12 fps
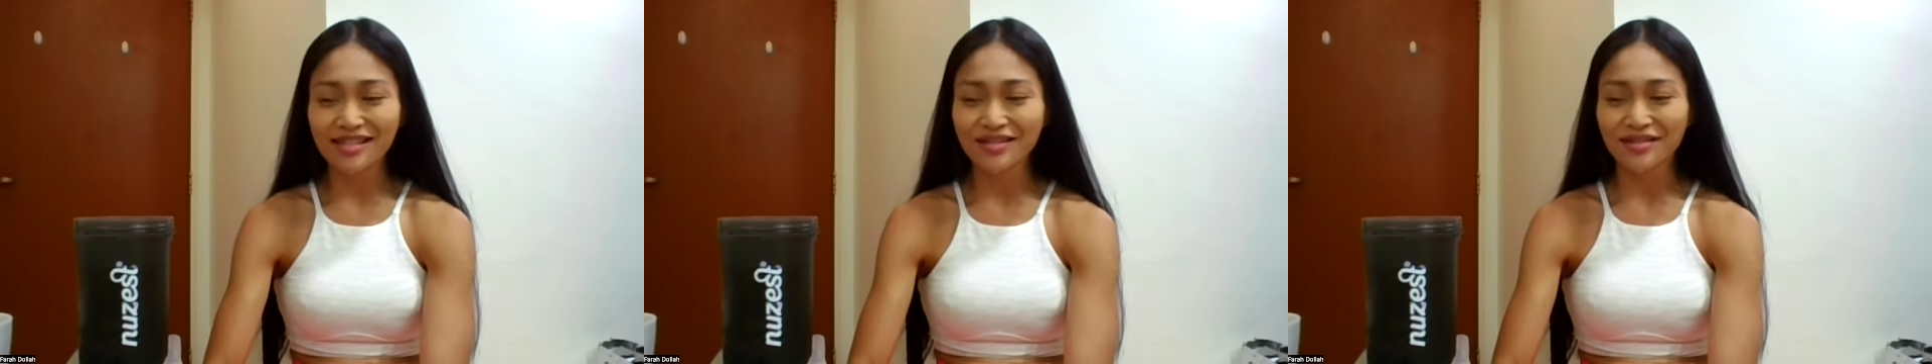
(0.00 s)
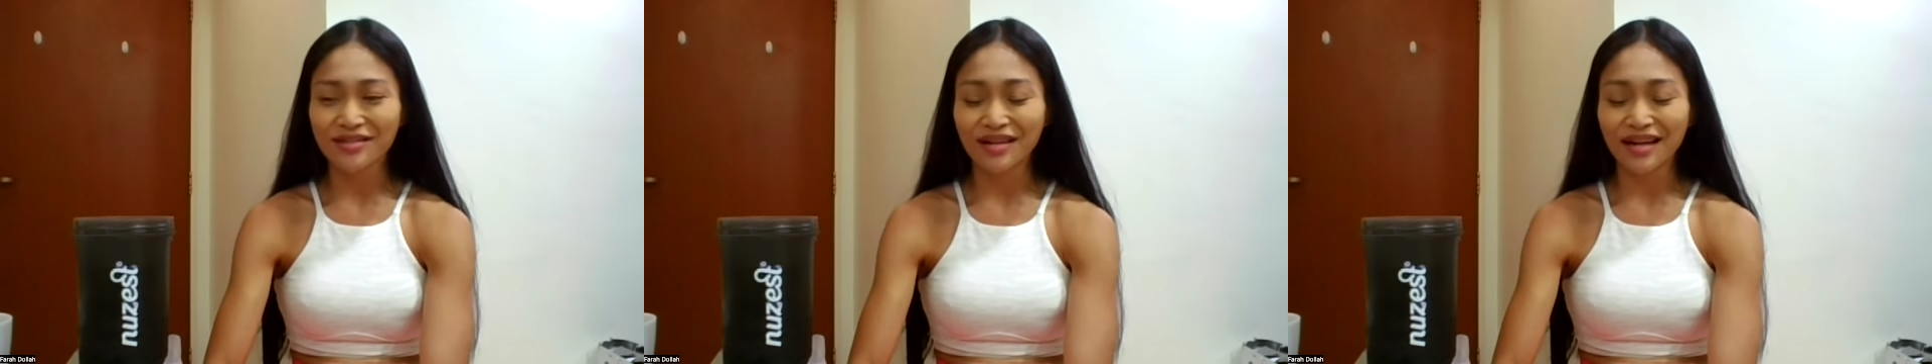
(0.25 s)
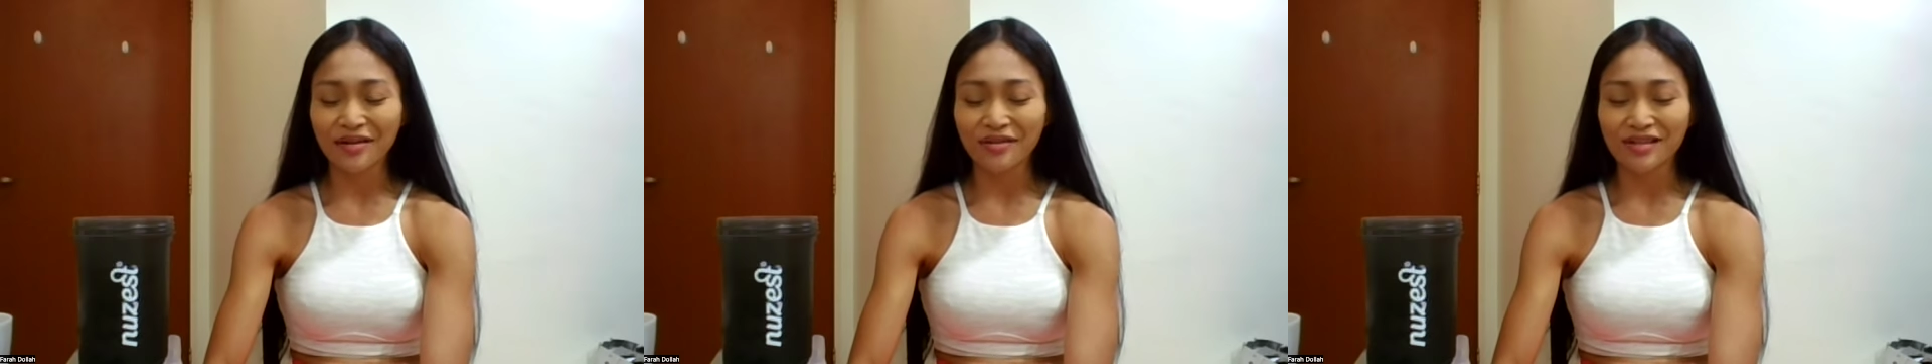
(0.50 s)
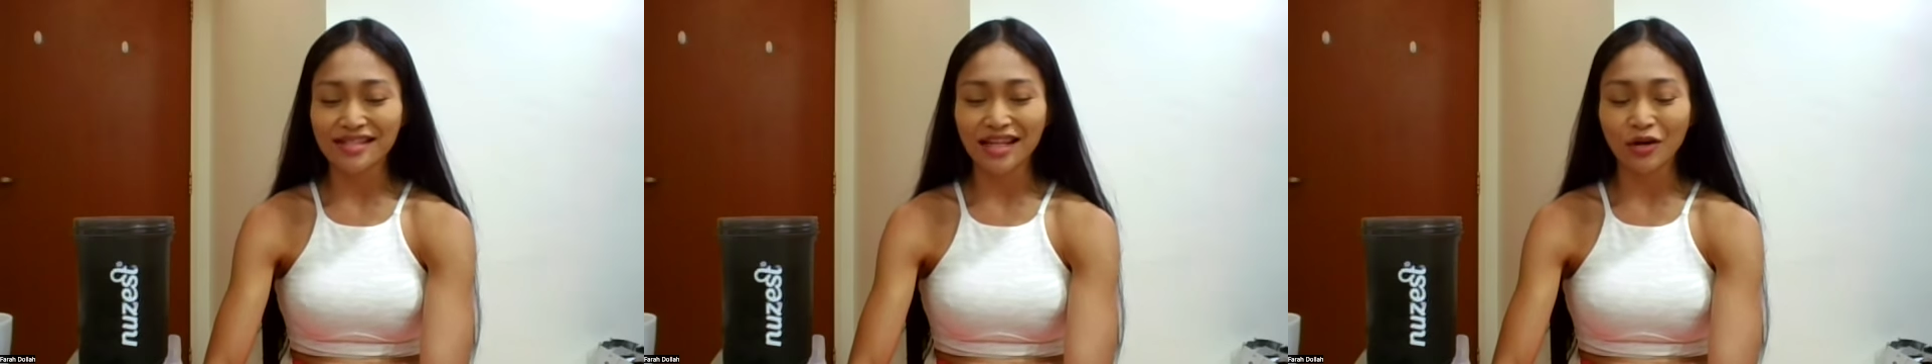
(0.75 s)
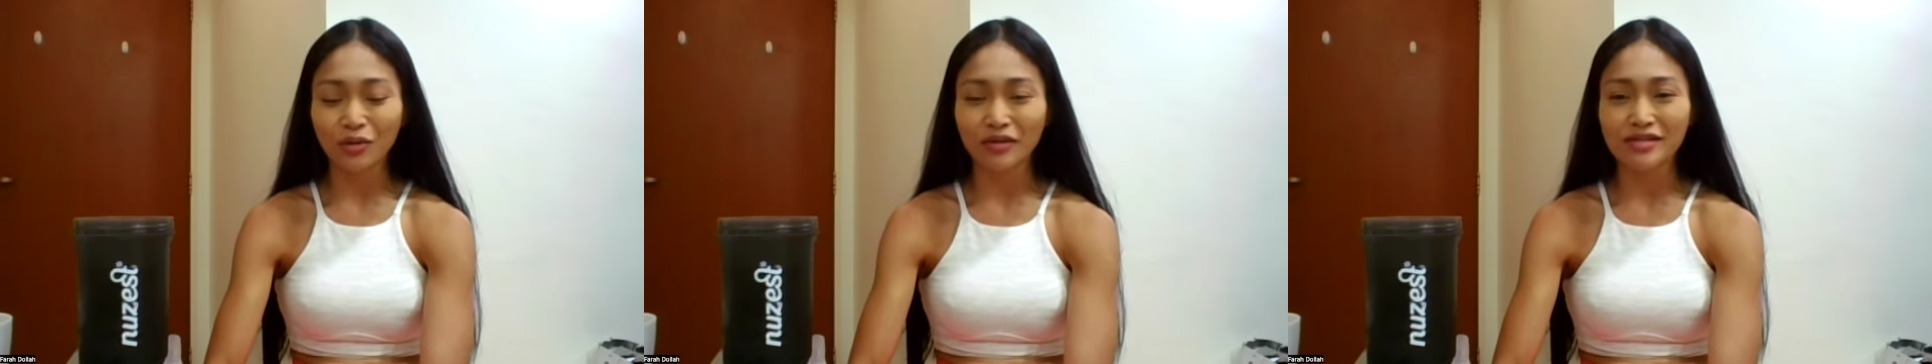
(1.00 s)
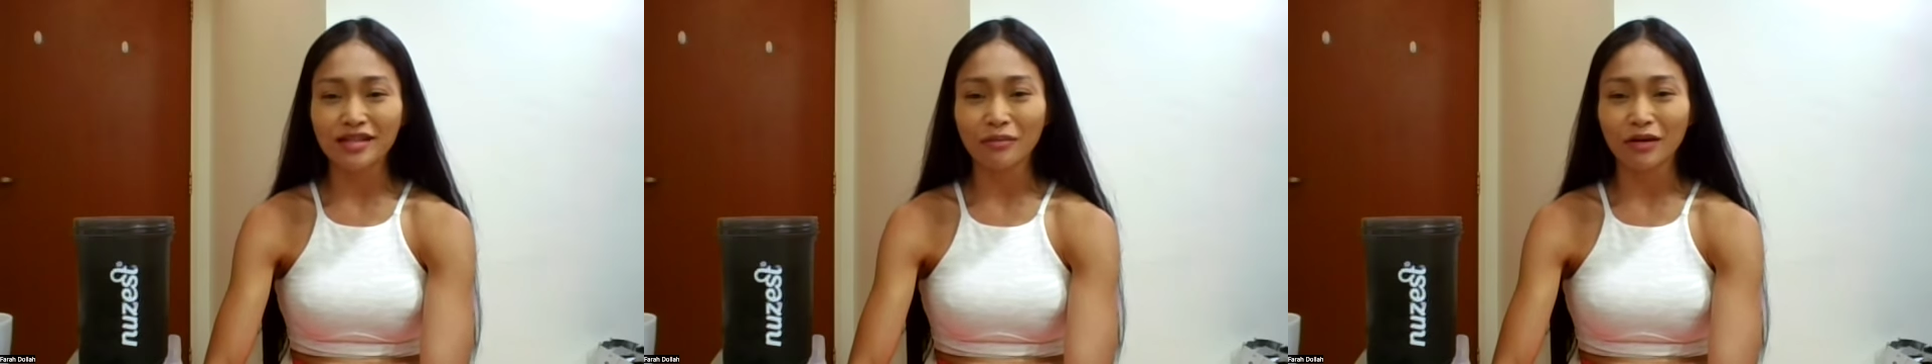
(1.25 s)
so I was down
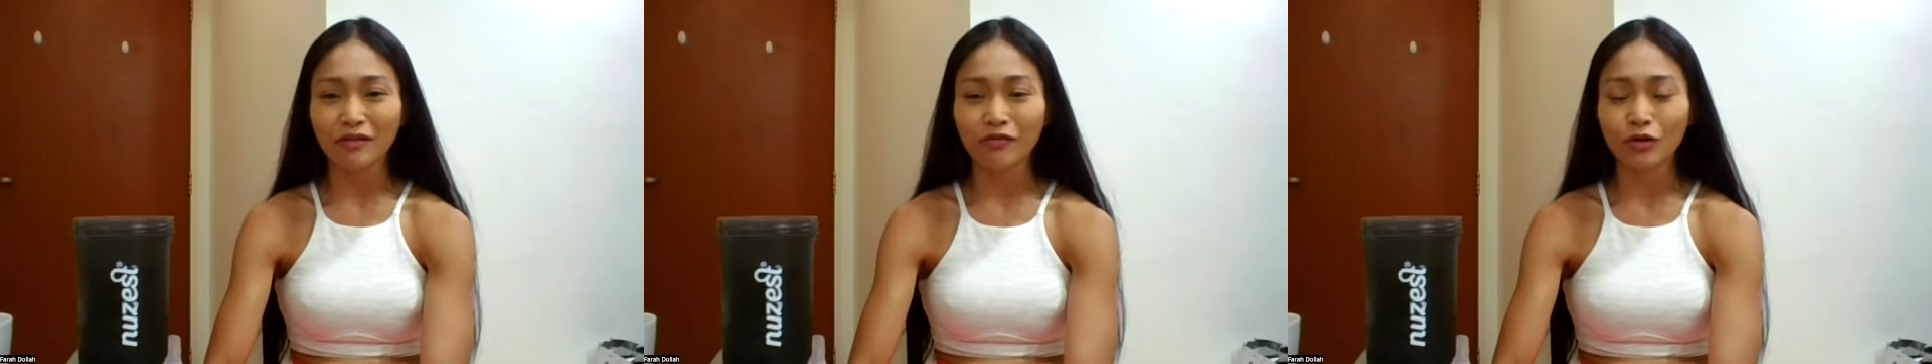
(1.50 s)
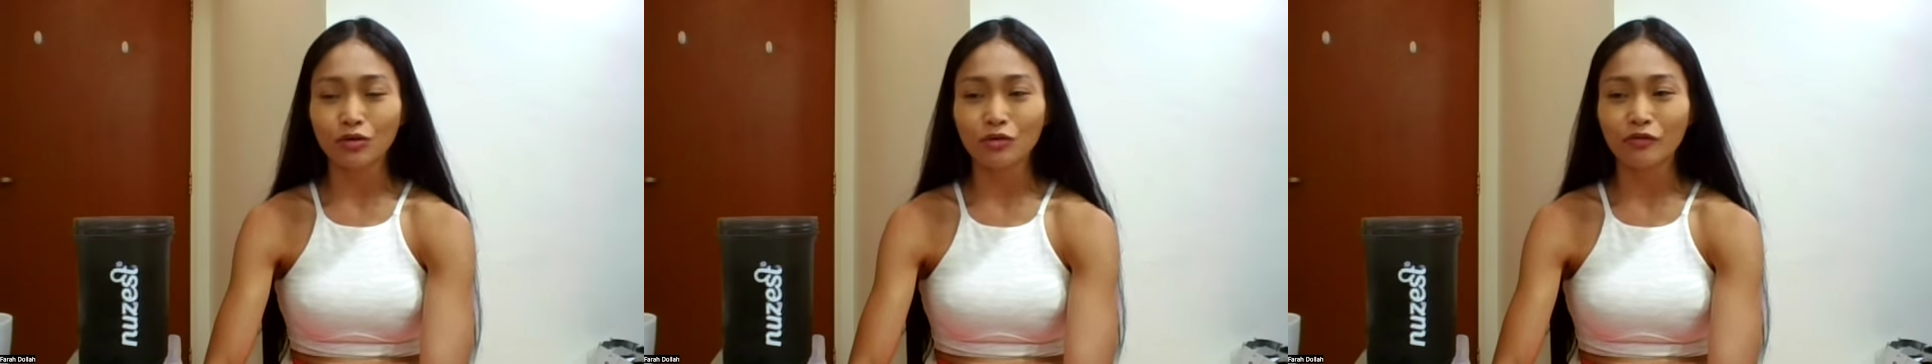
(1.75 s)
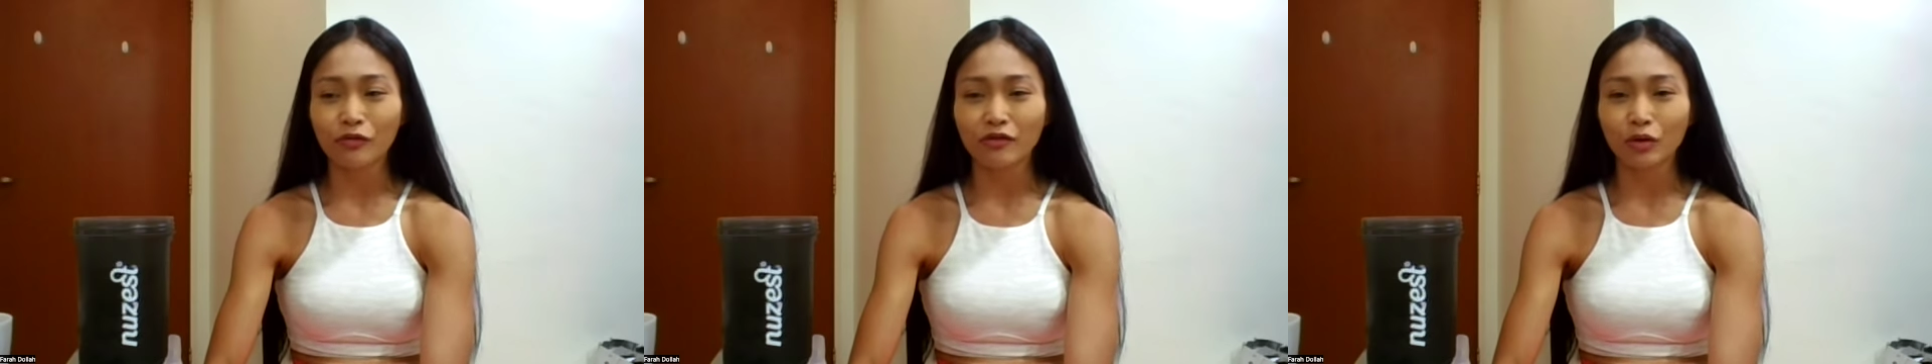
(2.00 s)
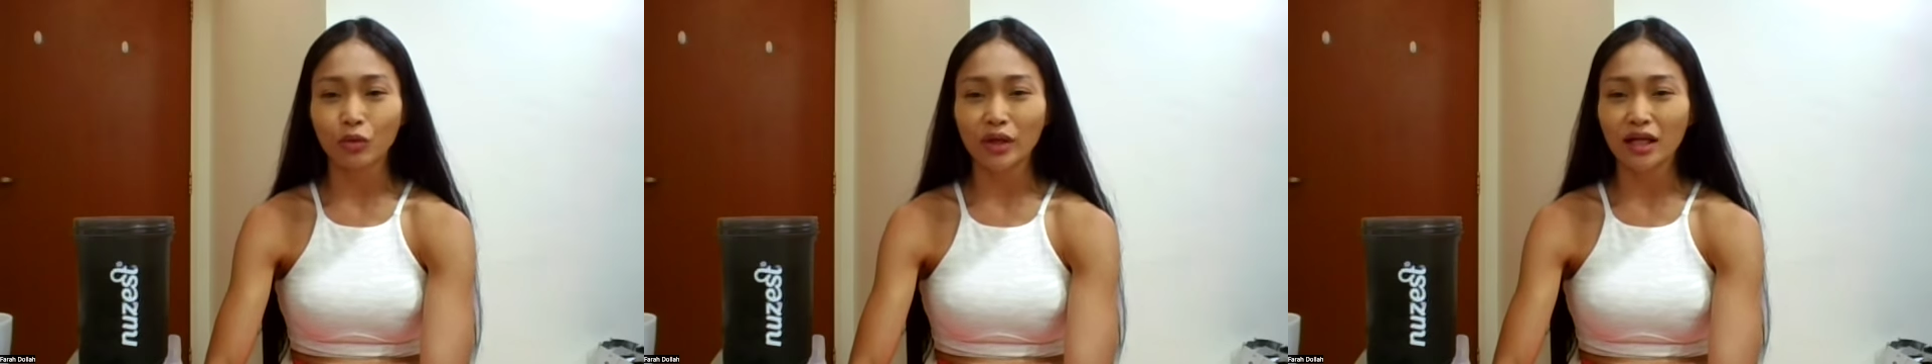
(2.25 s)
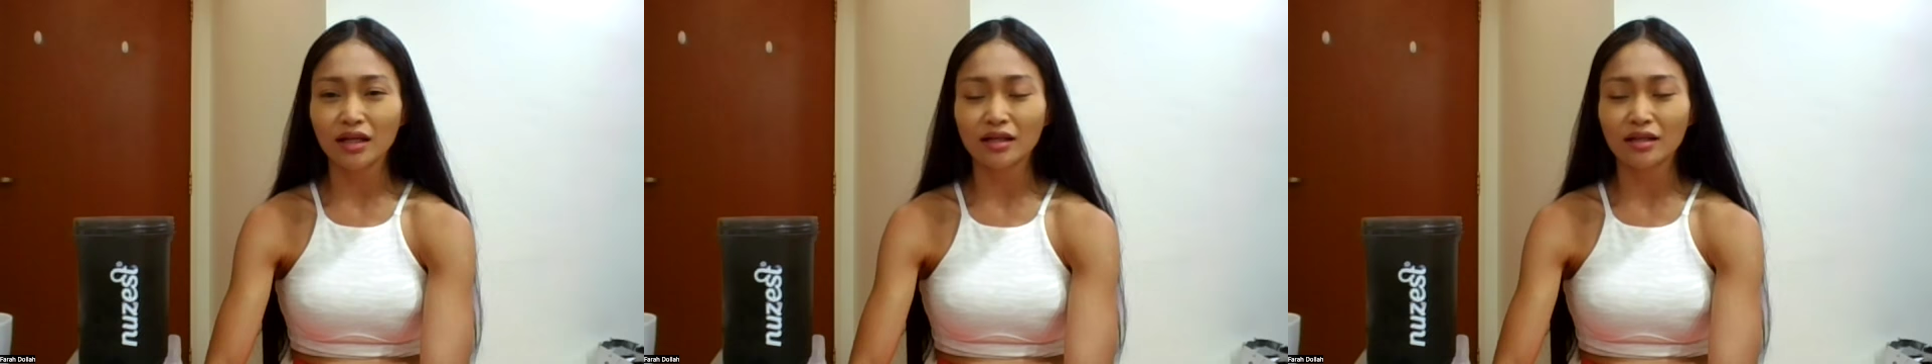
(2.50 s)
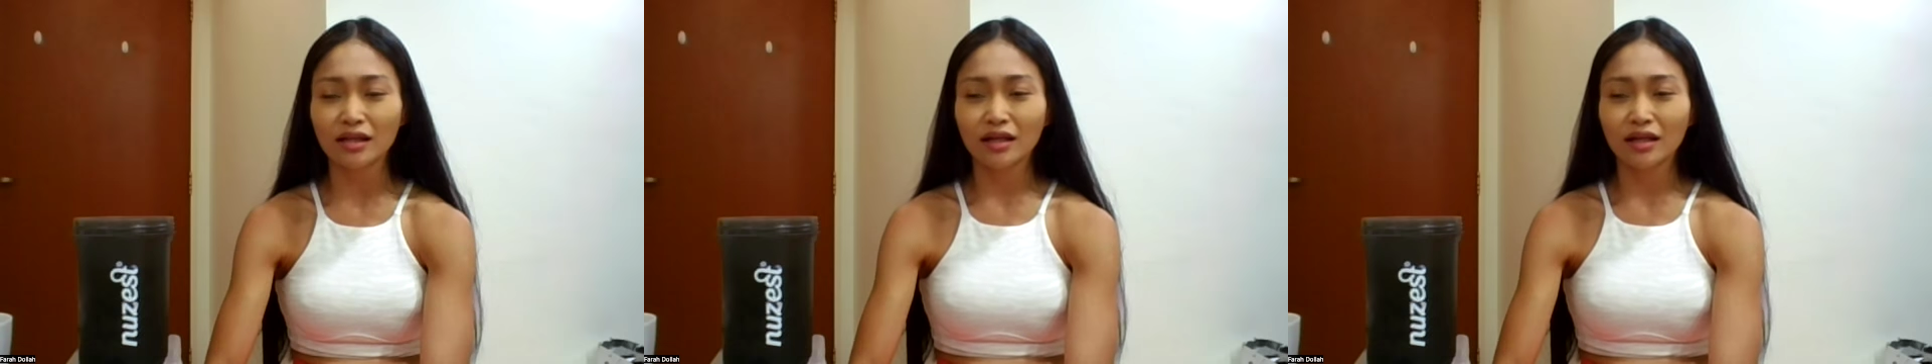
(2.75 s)
with stomach flu for a week.